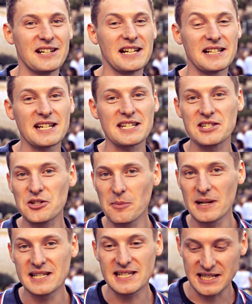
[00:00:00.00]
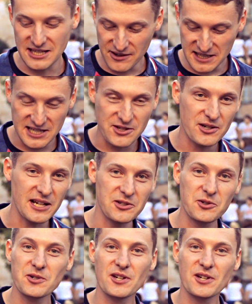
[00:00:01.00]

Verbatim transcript: There's just so many activities you can do.